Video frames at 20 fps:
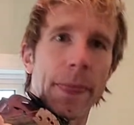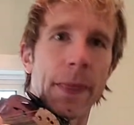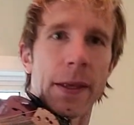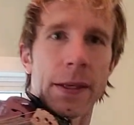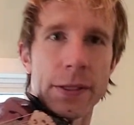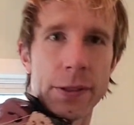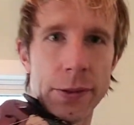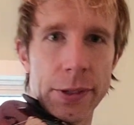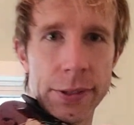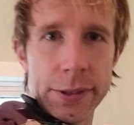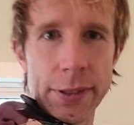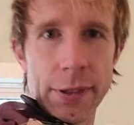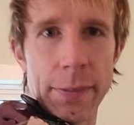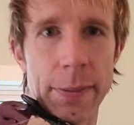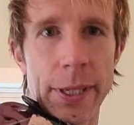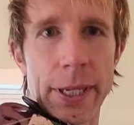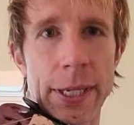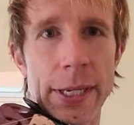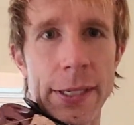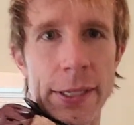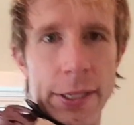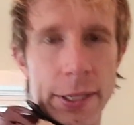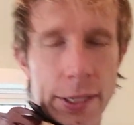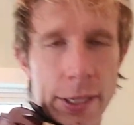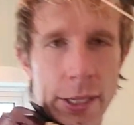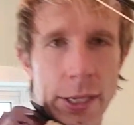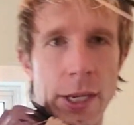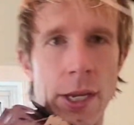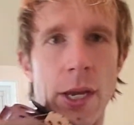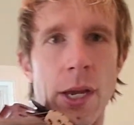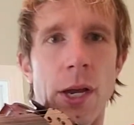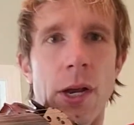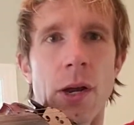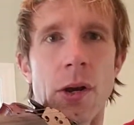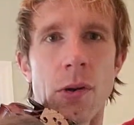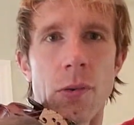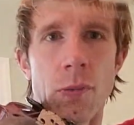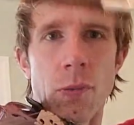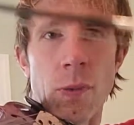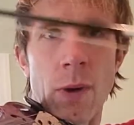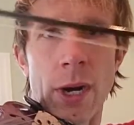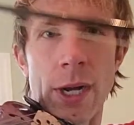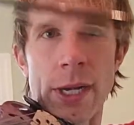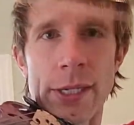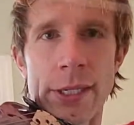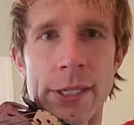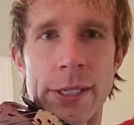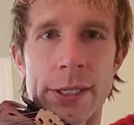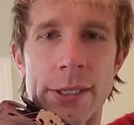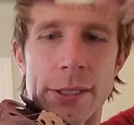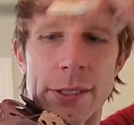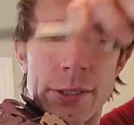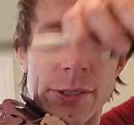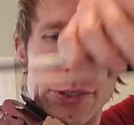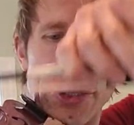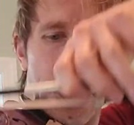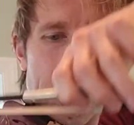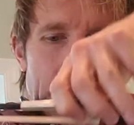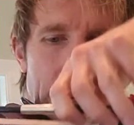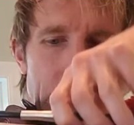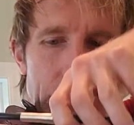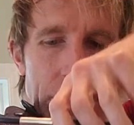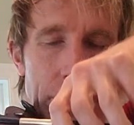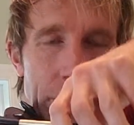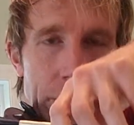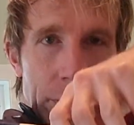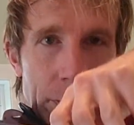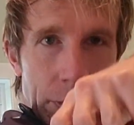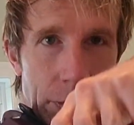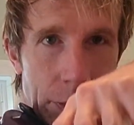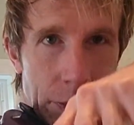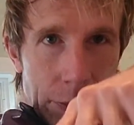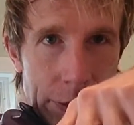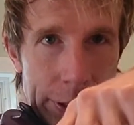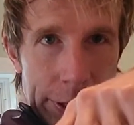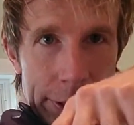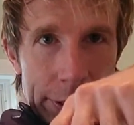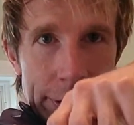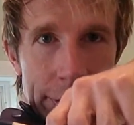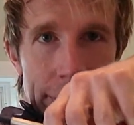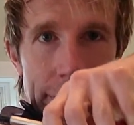So here's our beat. 1, 2, 3,